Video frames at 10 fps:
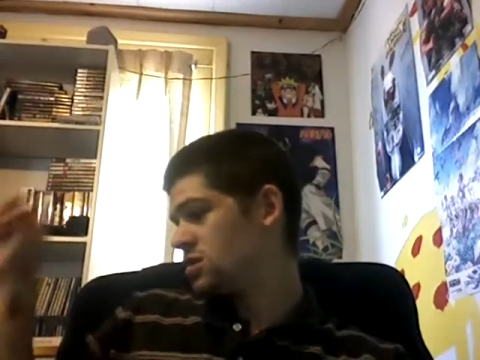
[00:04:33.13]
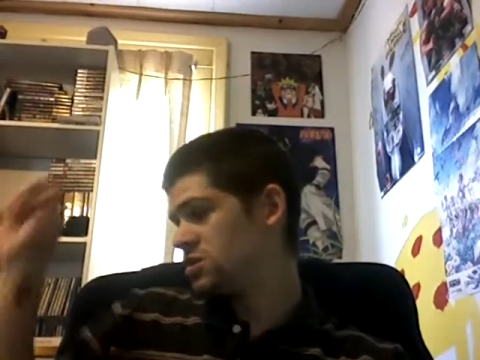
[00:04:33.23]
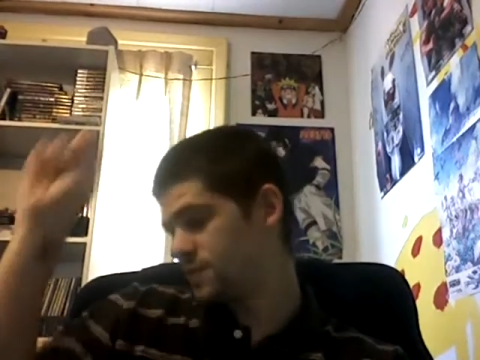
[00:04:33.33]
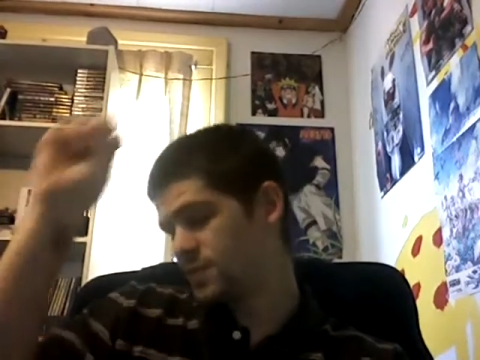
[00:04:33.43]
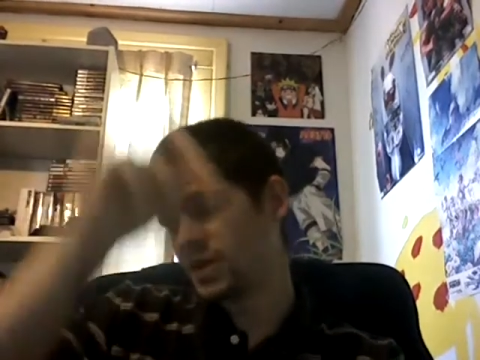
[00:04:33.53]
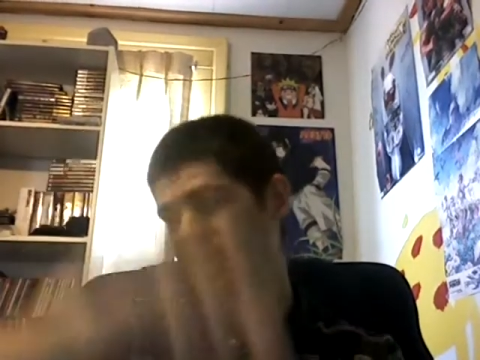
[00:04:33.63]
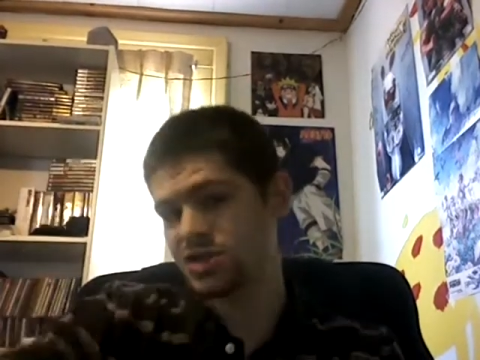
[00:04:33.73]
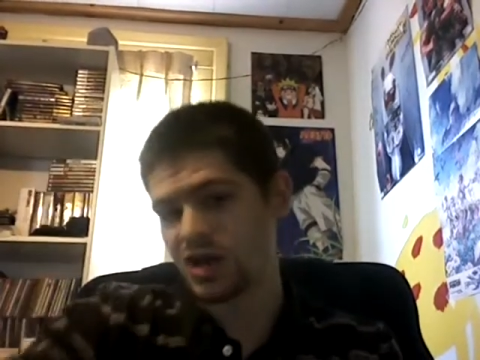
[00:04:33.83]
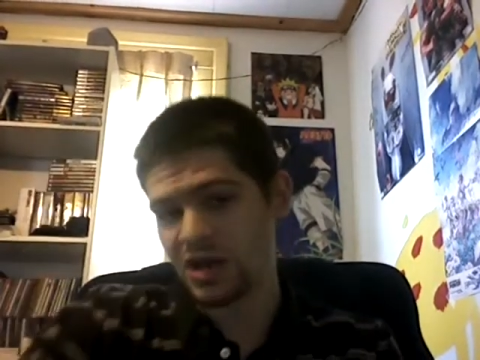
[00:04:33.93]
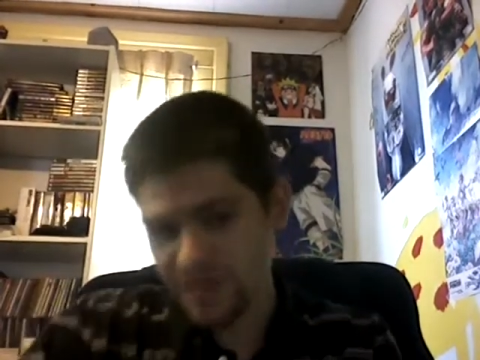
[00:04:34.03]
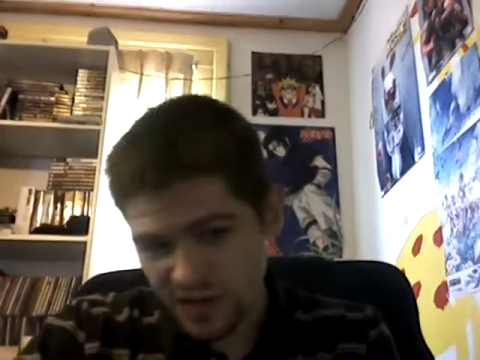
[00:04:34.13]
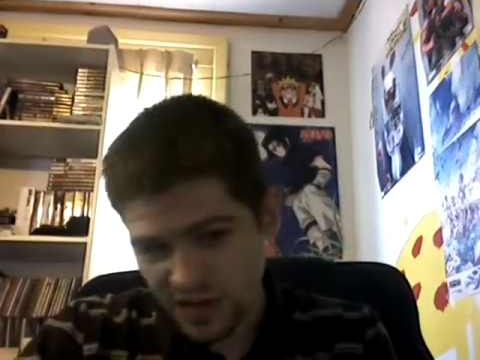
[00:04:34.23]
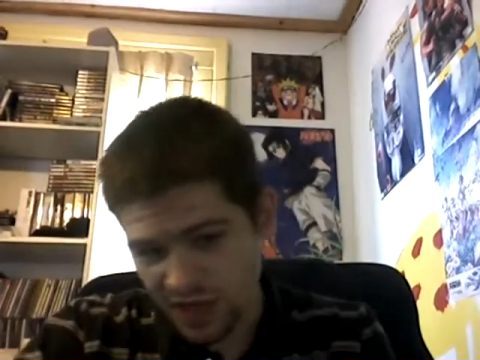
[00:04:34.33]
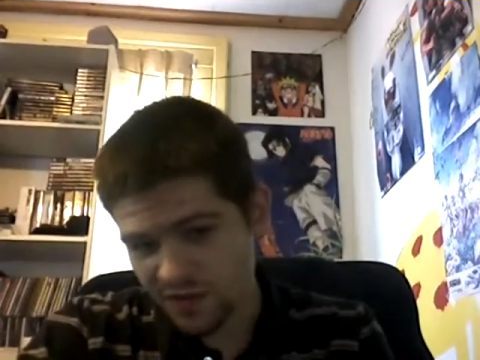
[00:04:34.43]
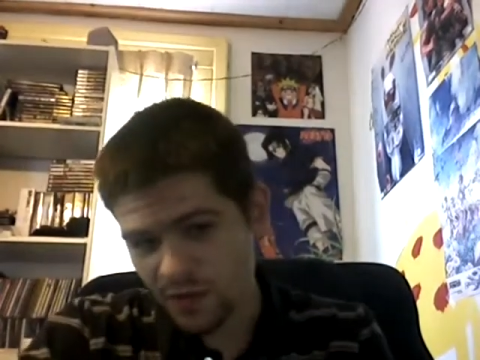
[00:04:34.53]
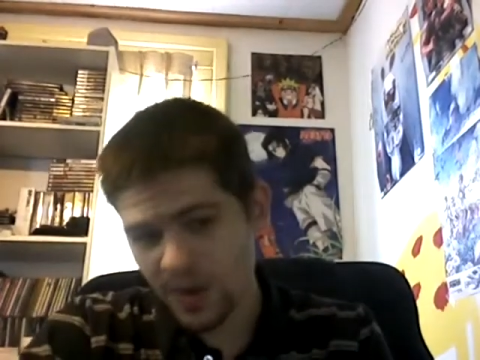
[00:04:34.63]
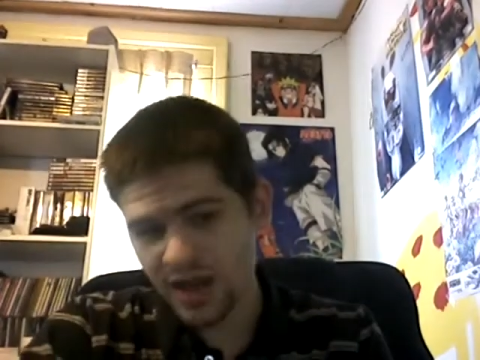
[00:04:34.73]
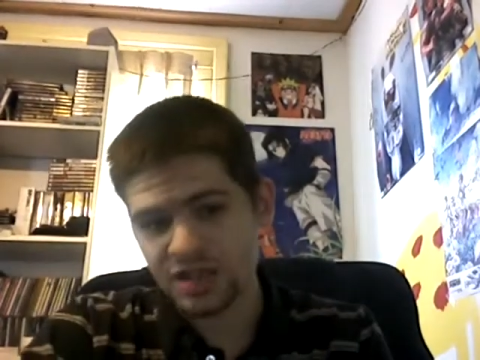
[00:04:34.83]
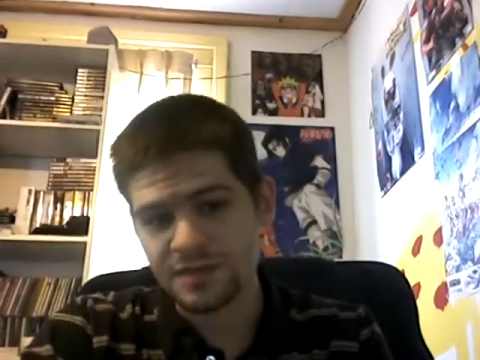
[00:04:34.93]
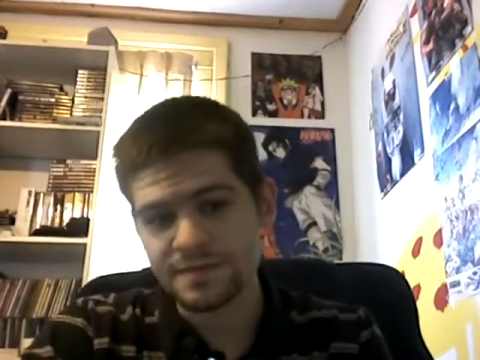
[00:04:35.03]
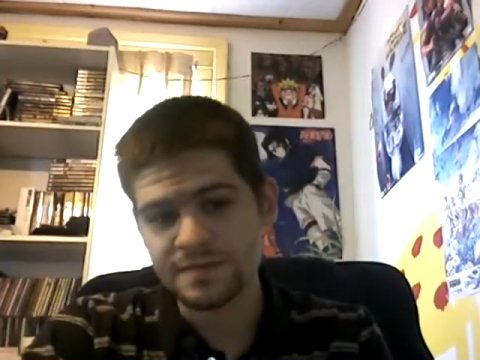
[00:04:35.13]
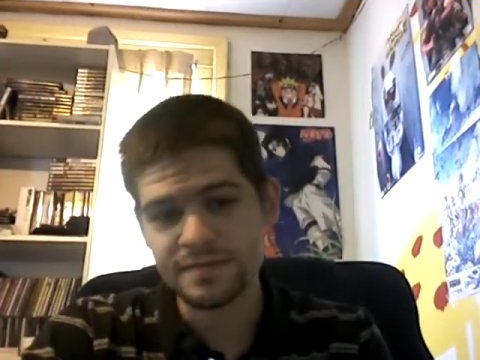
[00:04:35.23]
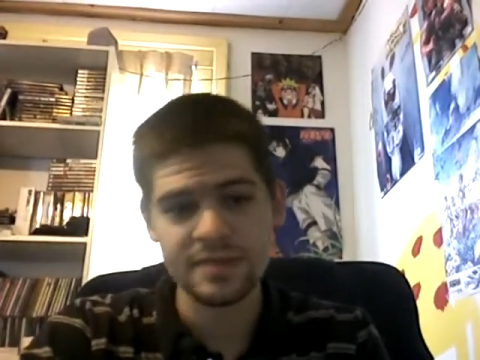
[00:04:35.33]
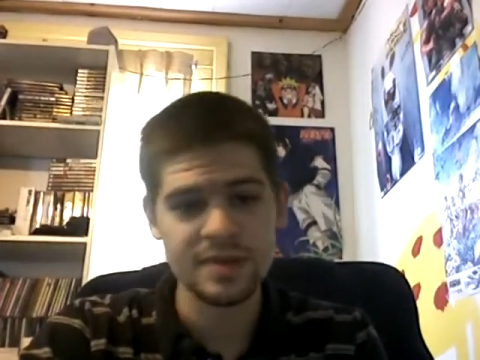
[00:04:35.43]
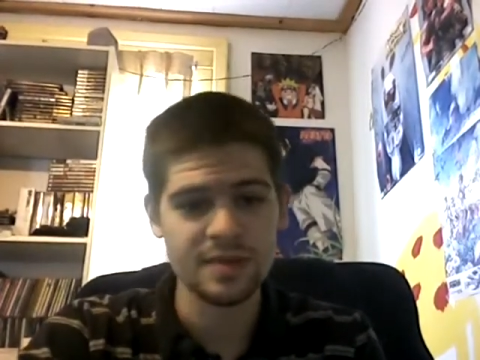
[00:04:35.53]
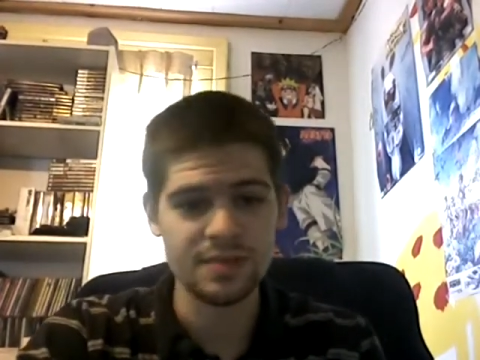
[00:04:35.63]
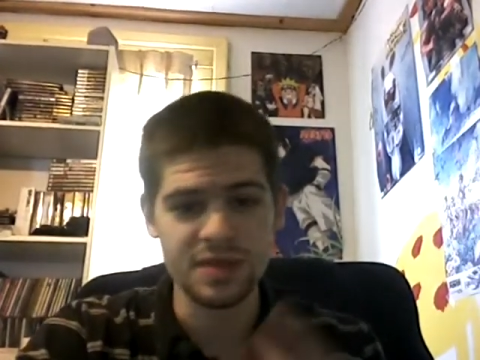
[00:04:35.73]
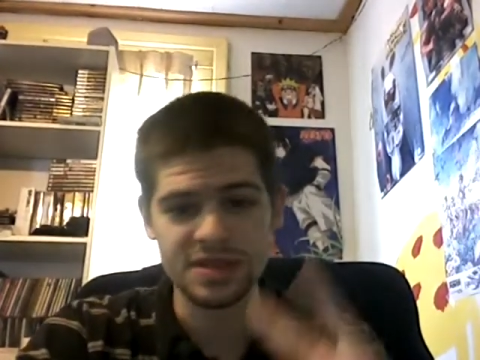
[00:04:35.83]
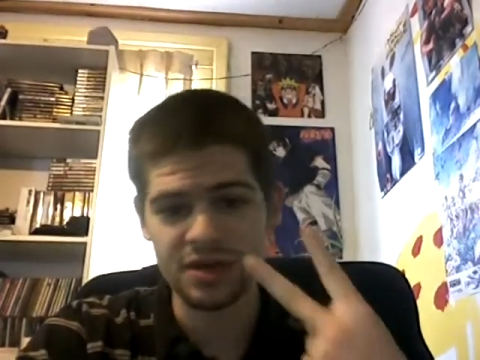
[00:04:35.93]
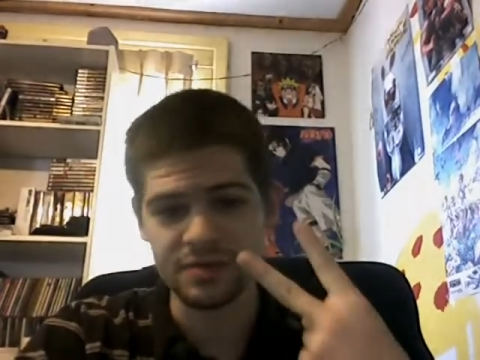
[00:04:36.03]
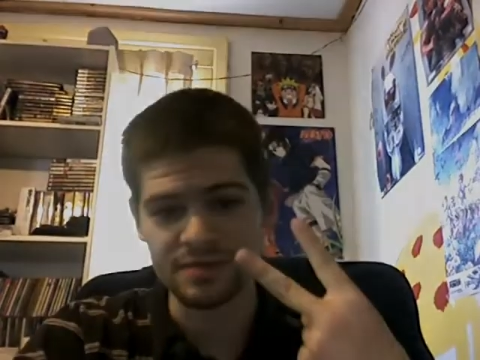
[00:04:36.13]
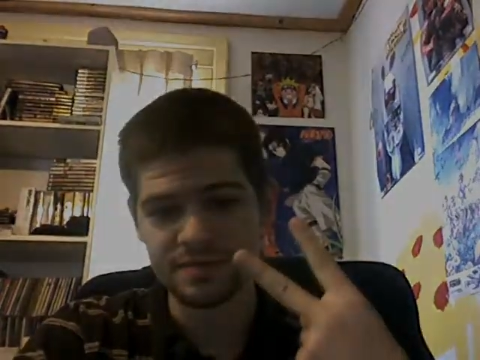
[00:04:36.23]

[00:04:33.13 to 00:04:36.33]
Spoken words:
This has been MicahSoft. Thank you for watching. Peace out.